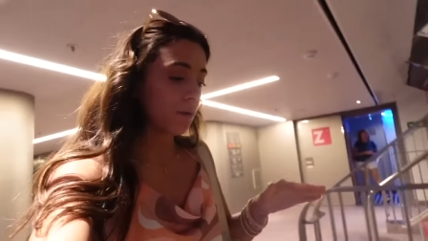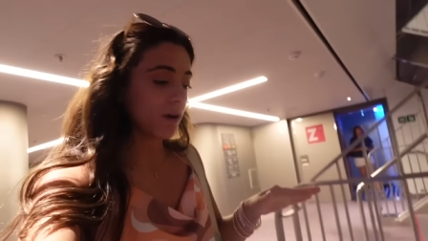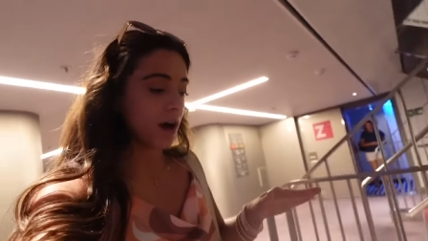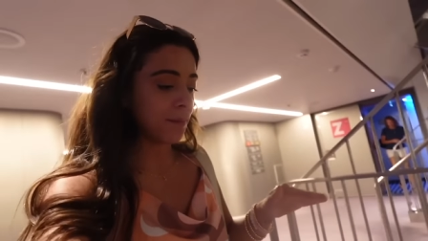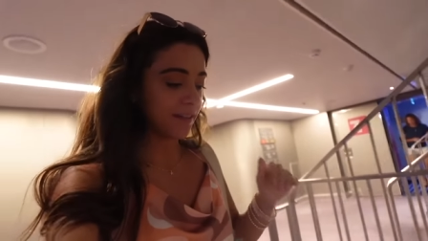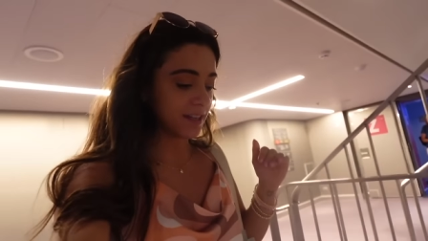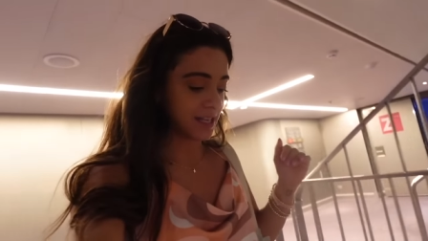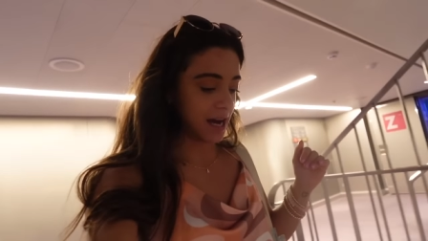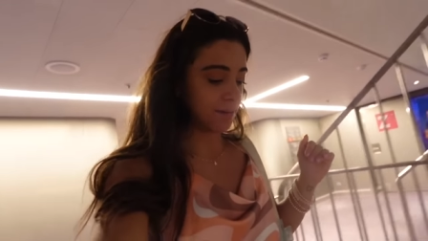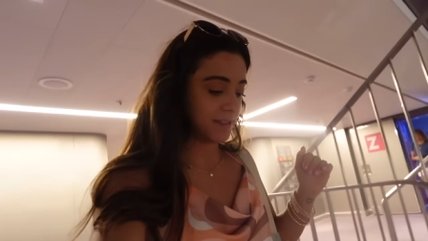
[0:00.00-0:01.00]
we were up on the
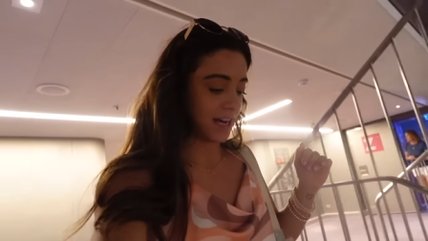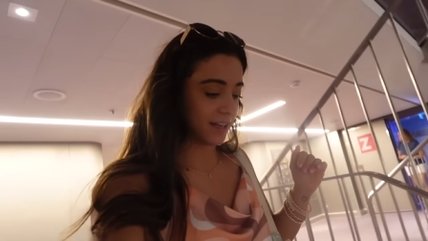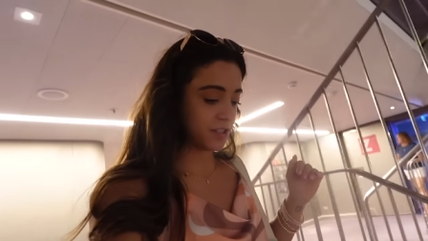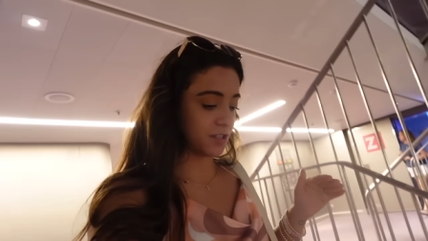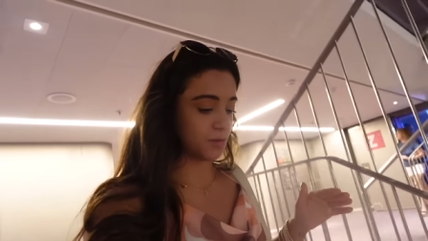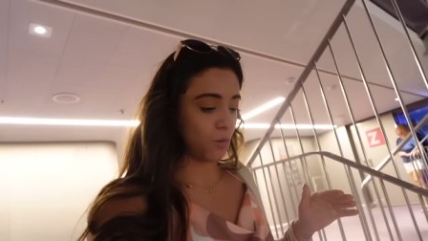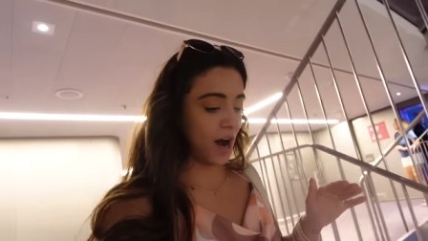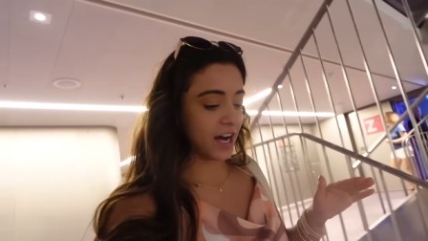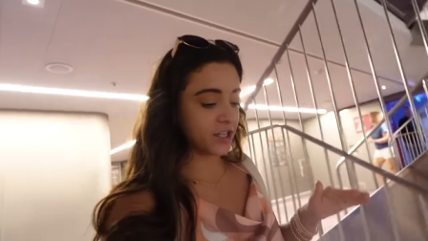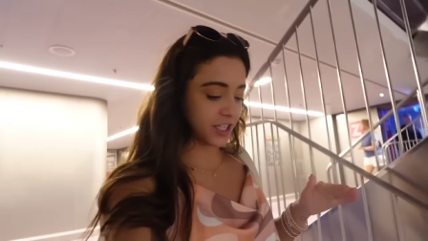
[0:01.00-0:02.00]
top deck just
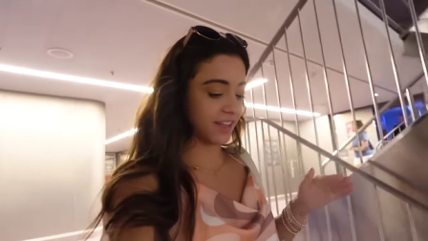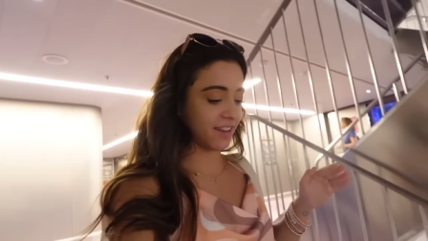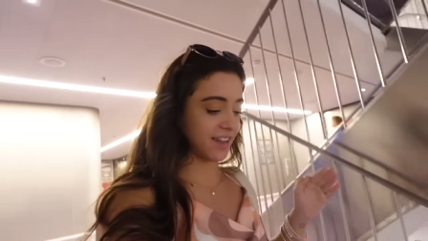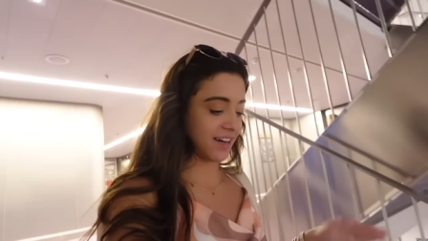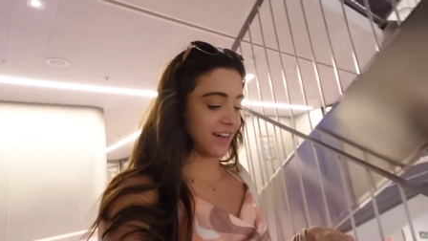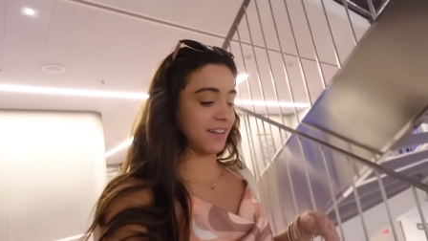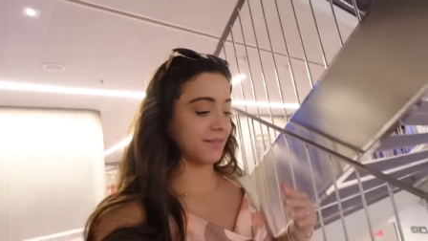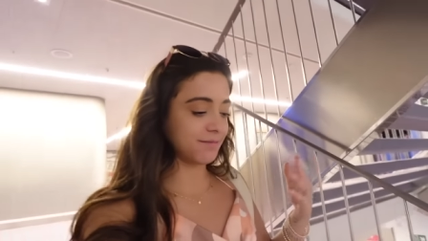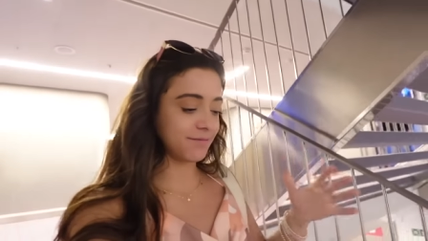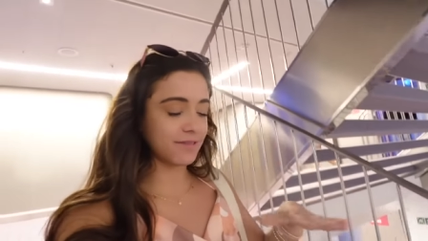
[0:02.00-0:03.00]
watching the
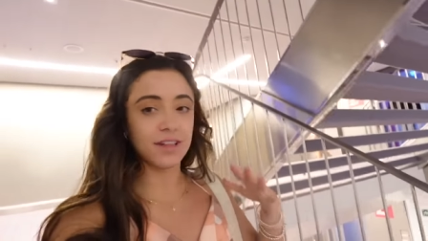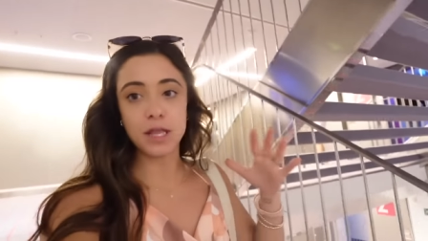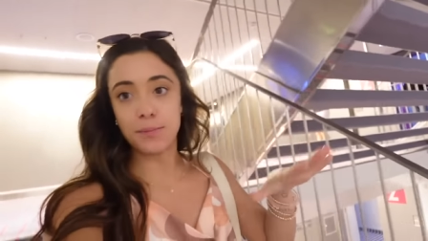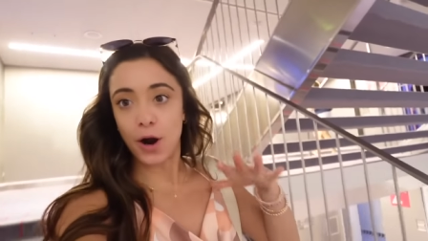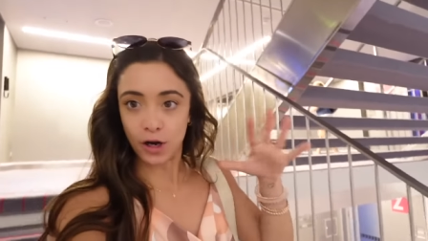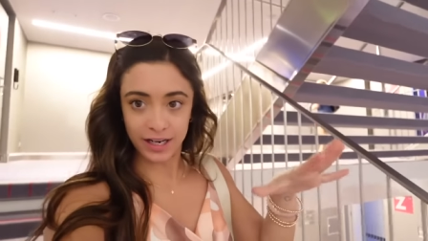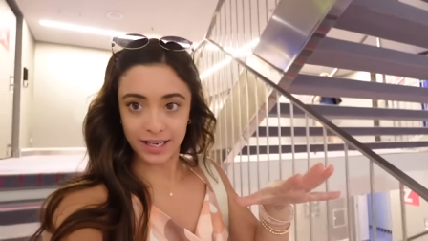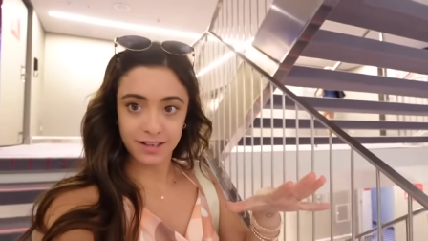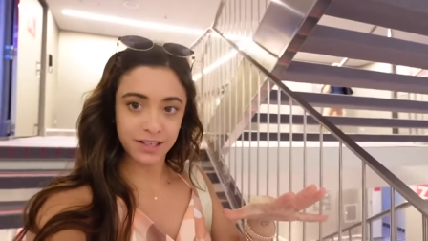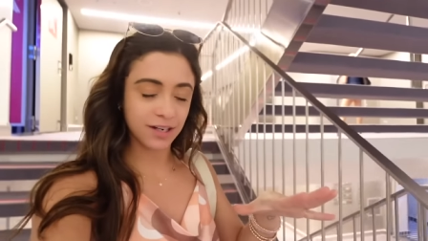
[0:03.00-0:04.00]
the
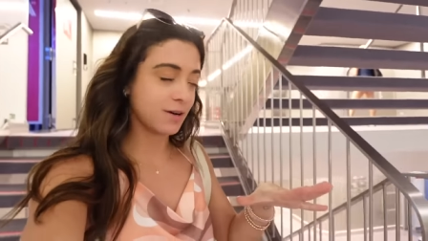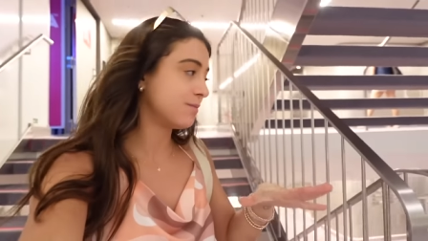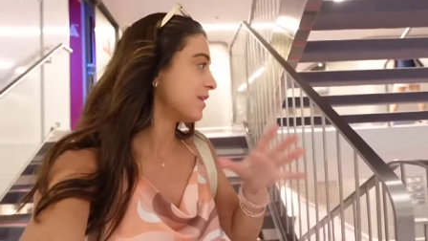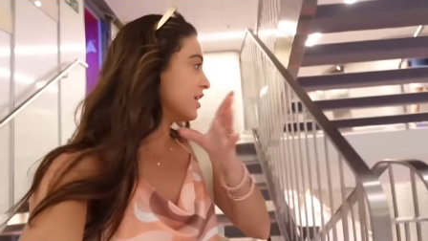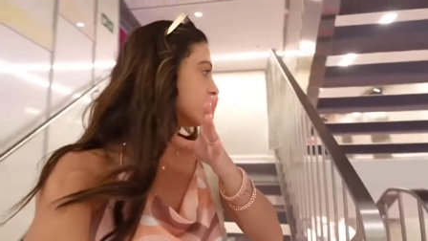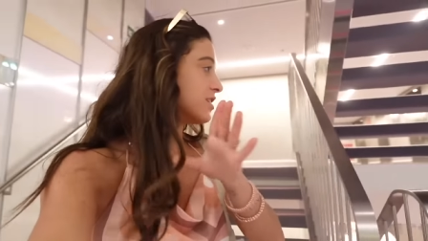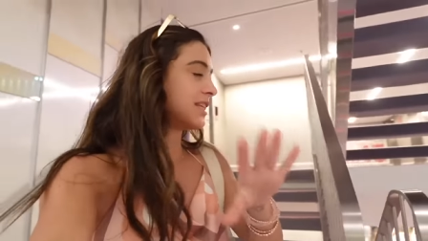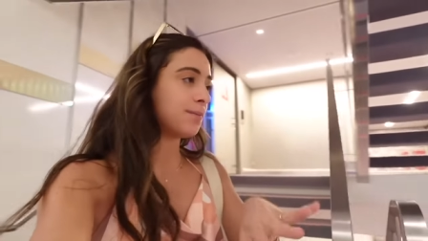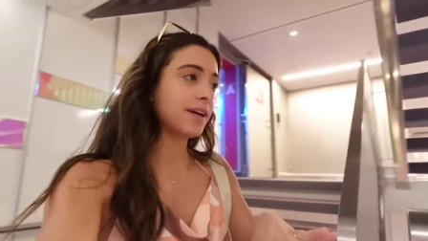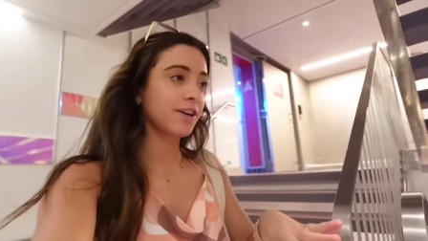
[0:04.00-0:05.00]
party, you know
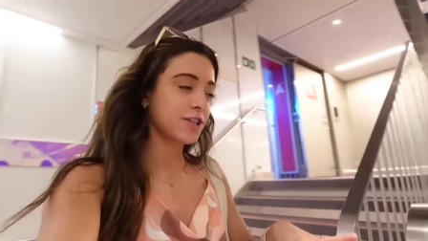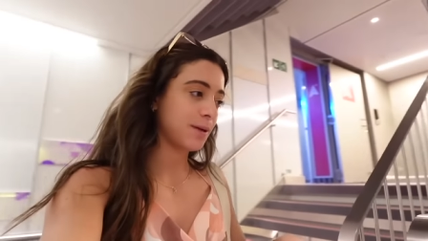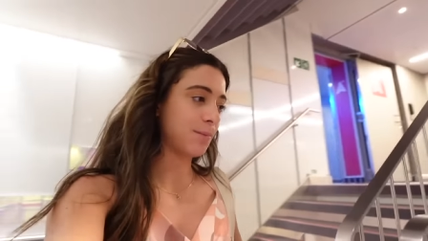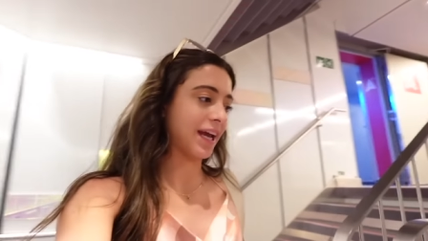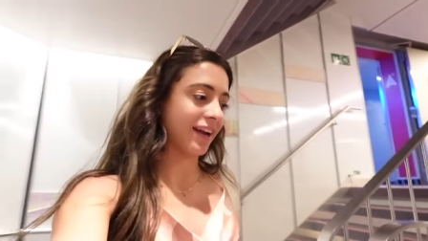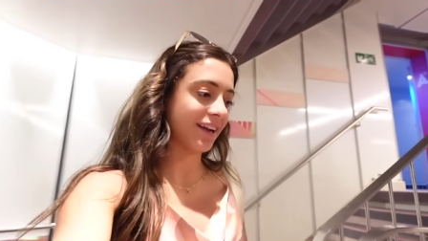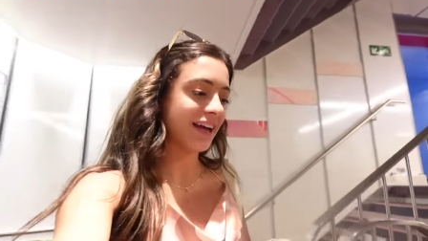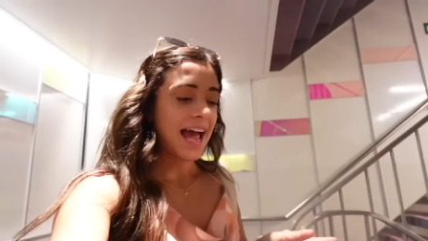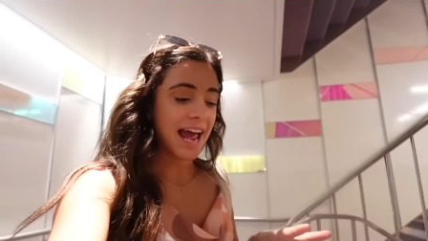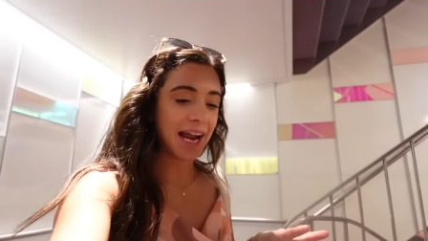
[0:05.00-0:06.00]
sipping our champagne,
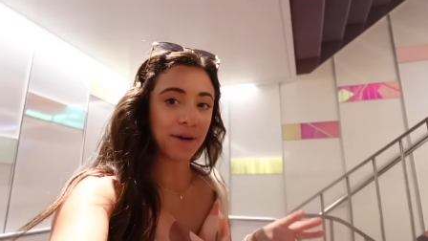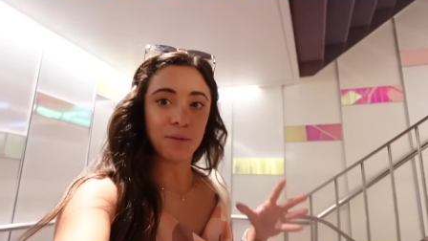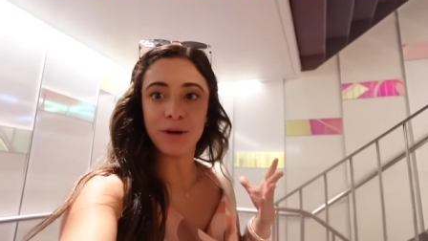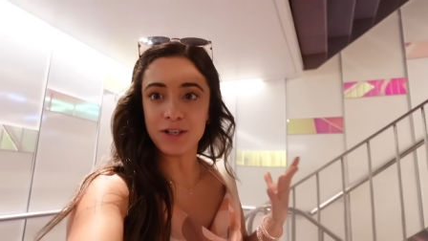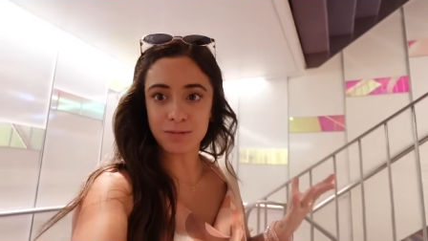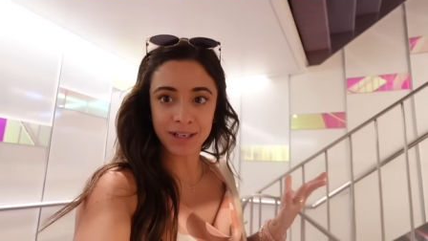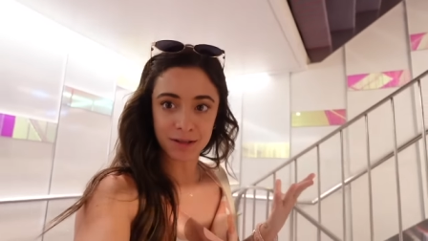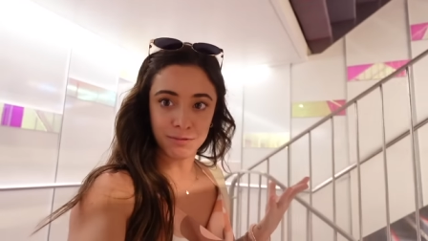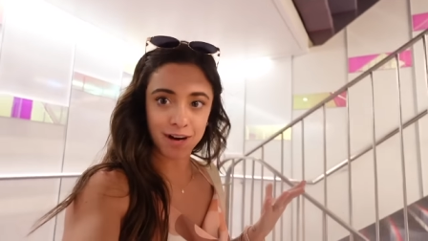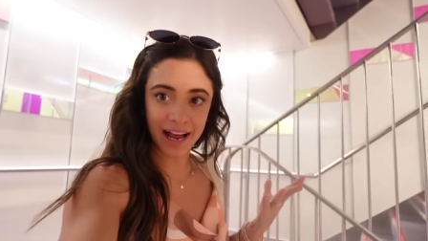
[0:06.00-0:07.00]
and we just made
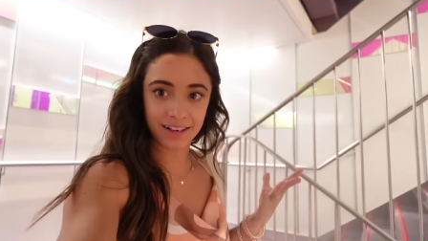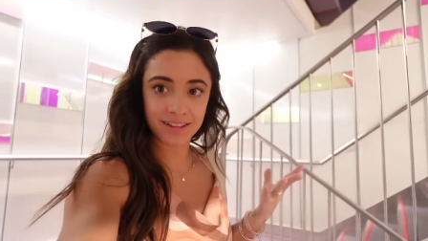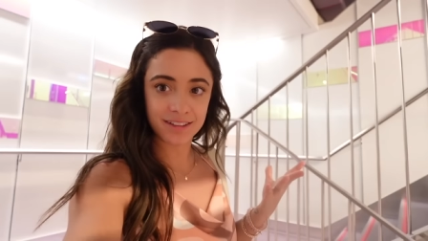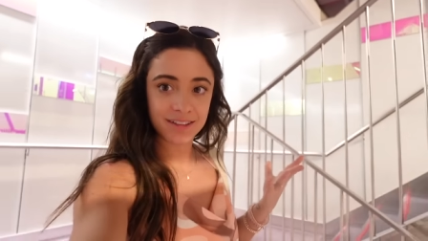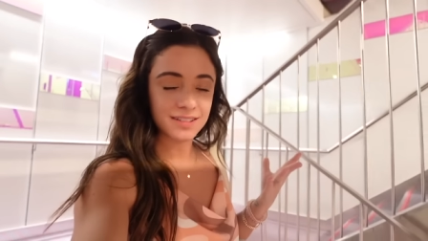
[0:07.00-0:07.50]
some friends.